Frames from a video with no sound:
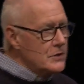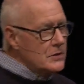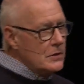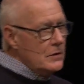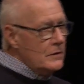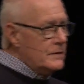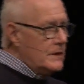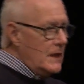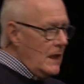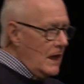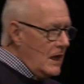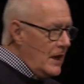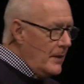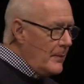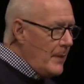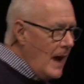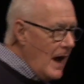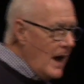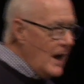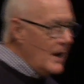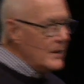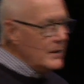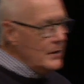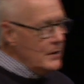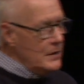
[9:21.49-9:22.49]
what you think
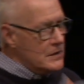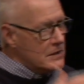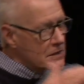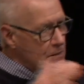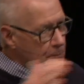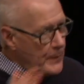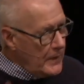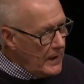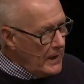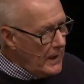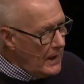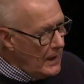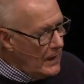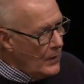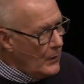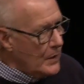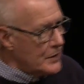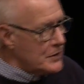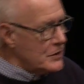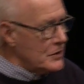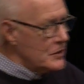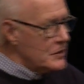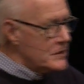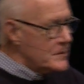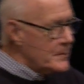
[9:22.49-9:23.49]
about, you speak,
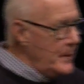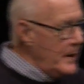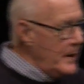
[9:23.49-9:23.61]
what you